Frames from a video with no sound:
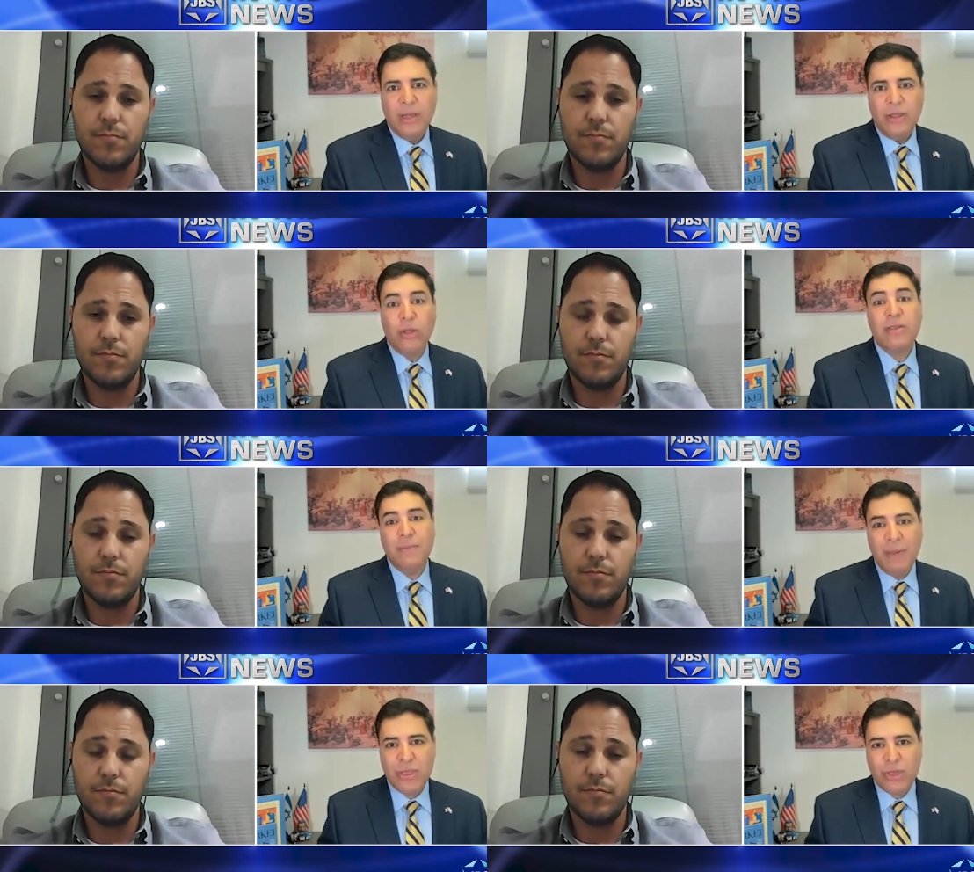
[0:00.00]
Speaker 1: Not to
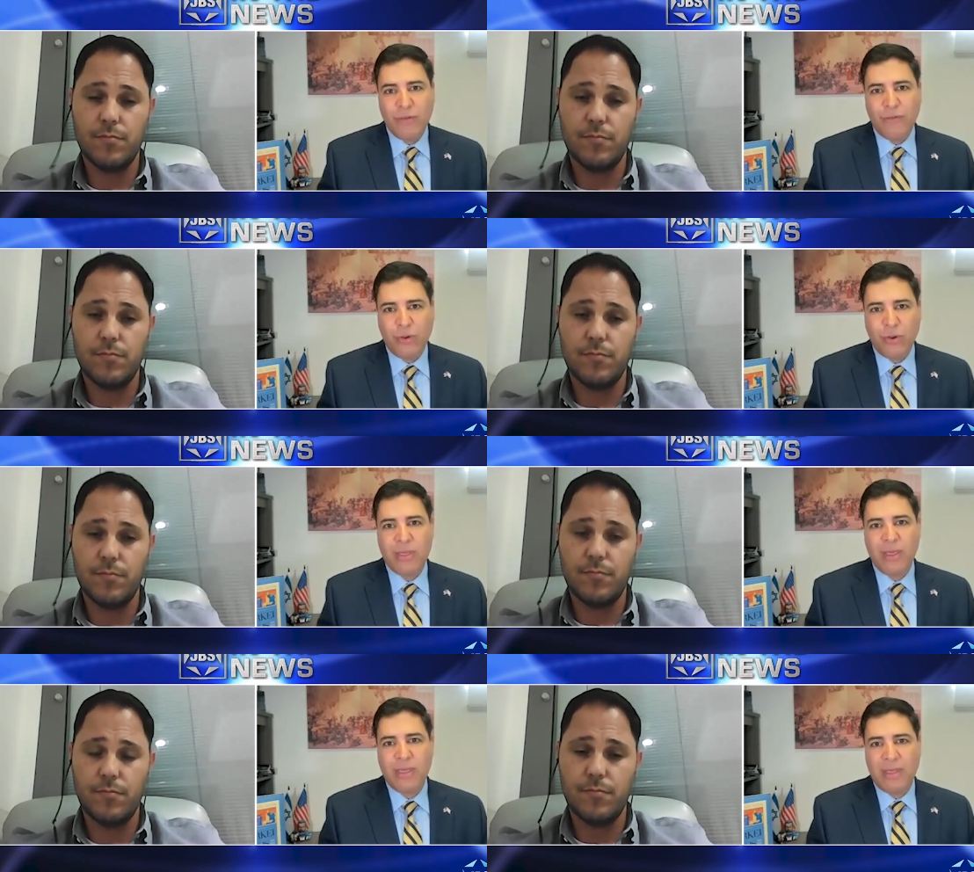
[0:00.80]
mention, of course,
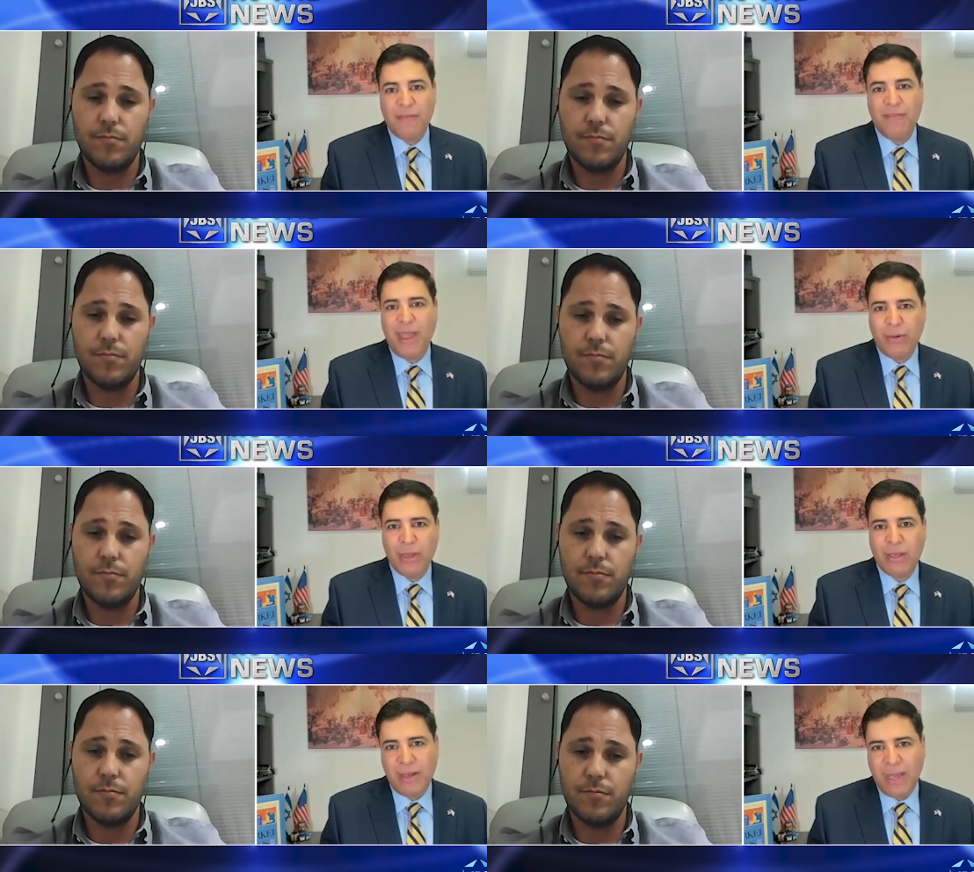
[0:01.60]
its
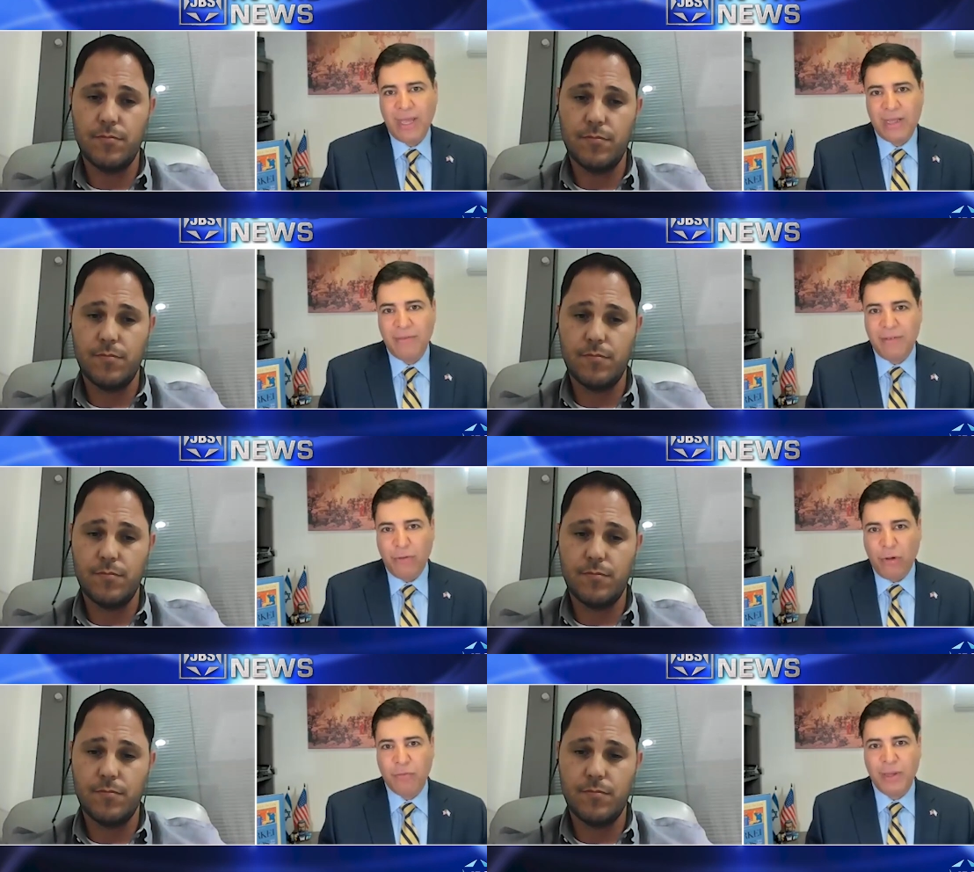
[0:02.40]
nefarious and negative
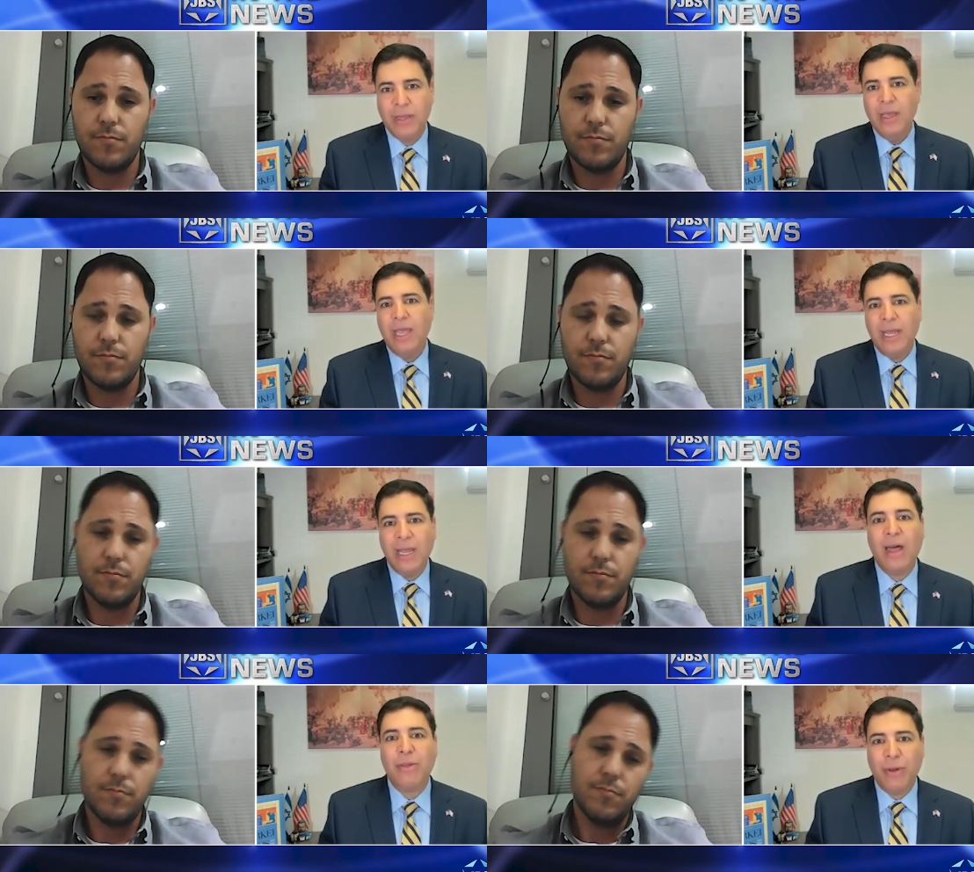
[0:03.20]
involvement in
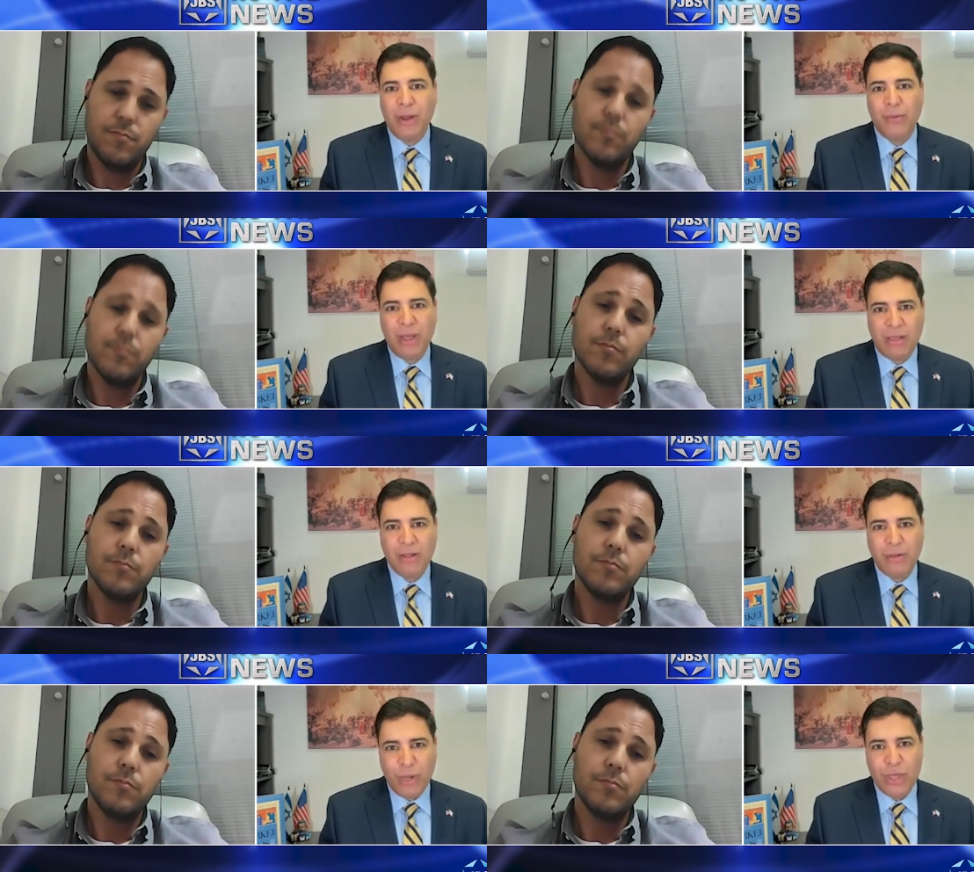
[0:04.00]
other areas in
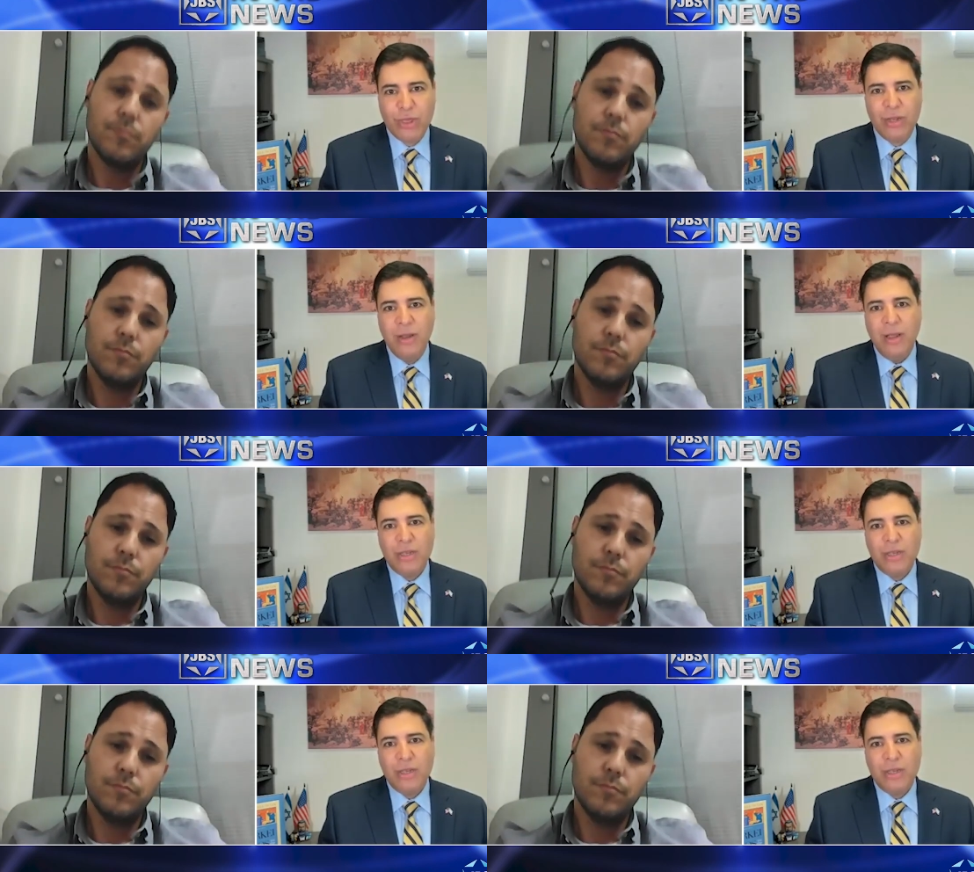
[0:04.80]
the region,